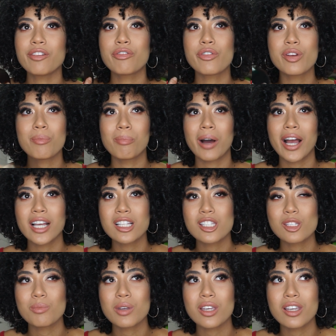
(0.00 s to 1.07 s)
of
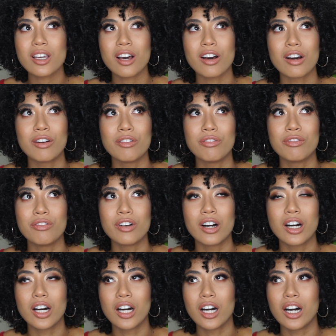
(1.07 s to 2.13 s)
reminds me of
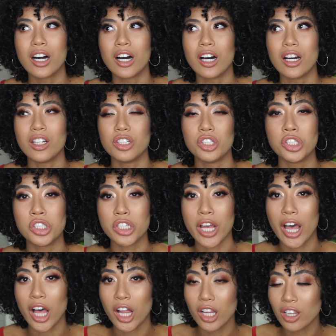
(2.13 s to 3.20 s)

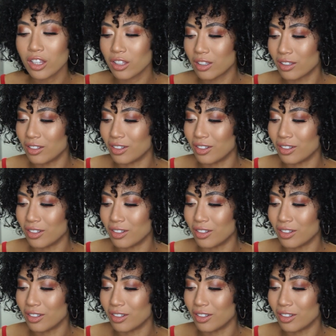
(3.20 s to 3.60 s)
jello,